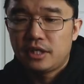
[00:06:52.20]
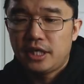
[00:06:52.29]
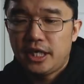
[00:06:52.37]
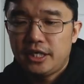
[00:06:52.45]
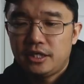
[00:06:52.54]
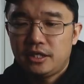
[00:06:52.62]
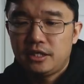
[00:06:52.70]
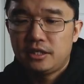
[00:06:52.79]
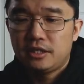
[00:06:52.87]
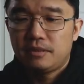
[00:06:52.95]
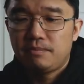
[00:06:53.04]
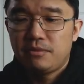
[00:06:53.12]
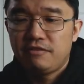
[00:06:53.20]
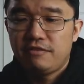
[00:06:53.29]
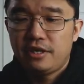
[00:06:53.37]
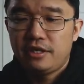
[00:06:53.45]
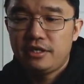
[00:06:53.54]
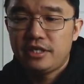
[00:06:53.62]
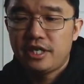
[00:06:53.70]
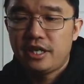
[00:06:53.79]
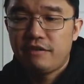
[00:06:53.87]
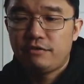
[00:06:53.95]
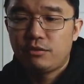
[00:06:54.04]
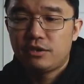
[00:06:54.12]
And be very
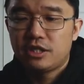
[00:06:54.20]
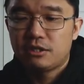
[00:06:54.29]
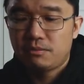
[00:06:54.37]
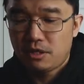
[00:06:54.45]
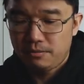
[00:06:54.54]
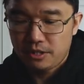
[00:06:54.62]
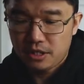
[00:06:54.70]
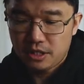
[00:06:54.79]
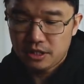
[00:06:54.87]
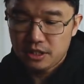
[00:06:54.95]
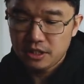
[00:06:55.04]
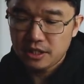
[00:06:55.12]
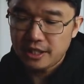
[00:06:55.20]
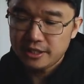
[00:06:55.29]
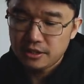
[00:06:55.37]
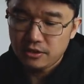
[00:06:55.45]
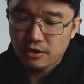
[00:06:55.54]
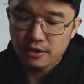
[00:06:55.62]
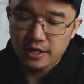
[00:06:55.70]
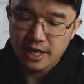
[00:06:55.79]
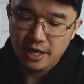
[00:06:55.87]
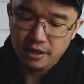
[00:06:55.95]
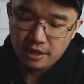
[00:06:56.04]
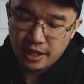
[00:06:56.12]
careful with this part because these lenses are
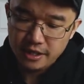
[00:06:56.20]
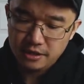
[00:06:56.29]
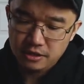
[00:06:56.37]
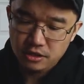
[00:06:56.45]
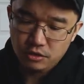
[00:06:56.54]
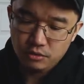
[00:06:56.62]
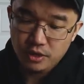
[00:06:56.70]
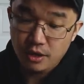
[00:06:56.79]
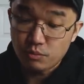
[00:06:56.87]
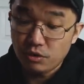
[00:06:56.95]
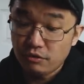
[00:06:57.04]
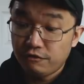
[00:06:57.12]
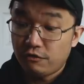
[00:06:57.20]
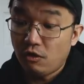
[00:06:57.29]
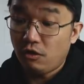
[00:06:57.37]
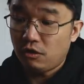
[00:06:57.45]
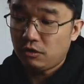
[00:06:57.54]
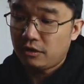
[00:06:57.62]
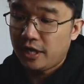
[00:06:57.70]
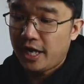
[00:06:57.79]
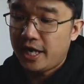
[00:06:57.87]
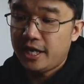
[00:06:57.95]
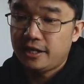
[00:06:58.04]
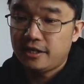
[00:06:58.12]
not light, so they will fall
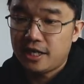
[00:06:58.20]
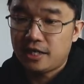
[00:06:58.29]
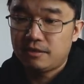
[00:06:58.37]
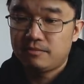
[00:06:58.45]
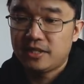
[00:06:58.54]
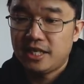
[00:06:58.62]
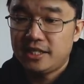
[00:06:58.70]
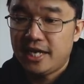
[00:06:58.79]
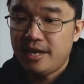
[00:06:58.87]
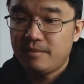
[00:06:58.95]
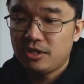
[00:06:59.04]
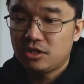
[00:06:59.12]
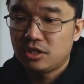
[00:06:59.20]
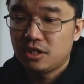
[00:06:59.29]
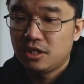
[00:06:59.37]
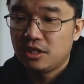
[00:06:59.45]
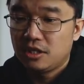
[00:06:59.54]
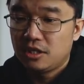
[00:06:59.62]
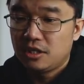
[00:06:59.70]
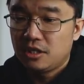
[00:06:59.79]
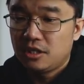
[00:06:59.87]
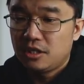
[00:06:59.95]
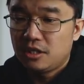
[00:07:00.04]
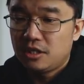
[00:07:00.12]
and get damaged.
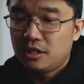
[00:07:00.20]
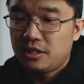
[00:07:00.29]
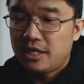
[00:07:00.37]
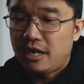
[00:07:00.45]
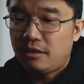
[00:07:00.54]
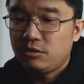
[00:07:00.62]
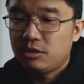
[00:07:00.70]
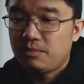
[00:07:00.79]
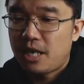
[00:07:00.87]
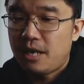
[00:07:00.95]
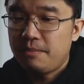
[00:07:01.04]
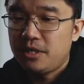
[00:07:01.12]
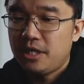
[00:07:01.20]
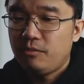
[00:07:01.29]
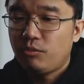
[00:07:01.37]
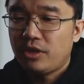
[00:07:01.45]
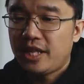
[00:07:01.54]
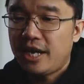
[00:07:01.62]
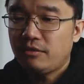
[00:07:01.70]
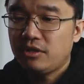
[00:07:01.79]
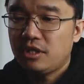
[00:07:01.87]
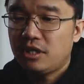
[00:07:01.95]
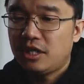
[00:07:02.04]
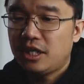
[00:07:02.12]
Now I'm just popping in
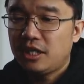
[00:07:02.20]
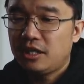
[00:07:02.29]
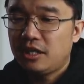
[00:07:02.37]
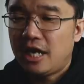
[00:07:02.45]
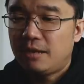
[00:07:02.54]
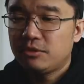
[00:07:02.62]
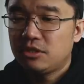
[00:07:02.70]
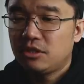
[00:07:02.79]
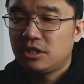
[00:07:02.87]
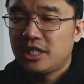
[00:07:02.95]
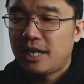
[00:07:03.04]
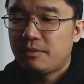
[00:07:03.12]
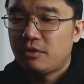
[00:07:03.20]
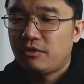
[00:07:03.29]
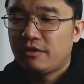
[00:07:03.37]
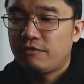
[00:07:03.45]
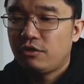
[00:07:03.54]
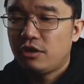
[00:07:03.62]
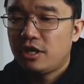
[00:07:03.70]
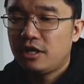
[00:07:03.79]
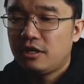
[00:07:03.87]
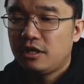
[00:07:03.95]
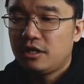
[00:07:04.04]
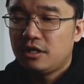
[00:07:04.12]
without the optional adapter ring for
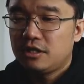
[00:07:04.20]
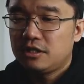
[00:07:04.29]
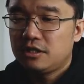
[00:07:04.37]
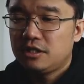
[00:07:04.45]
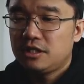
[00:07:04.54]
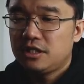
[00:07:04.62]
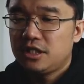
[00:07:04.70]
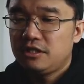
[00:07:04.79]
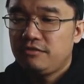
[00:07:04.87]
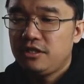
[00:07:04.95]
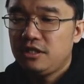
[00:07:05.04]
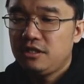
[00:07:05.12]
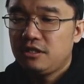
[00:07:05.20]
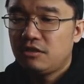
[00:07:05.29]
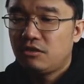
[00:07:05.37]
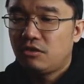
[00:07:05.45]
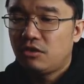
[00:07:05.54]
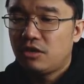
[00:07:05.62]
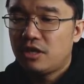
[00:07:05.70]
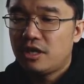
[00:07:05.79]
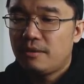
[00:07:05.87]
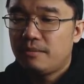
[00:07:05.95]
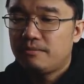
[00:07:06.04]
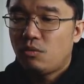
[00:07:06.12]
the CCTV or
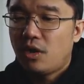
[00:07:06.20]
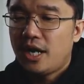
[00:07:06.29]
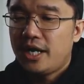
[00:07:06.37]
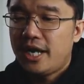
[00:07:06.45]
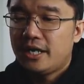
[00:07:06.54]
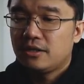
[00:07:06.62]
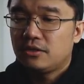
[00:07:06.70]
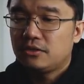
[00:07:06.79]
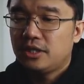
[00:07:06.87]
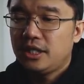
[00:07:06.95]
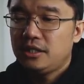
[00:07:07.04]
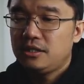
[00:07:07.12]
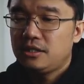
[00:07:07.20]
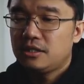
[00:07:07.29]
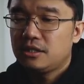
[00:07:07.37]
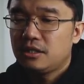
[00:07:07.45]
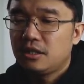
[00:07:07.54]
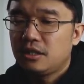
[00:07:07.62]
the wide angle lens.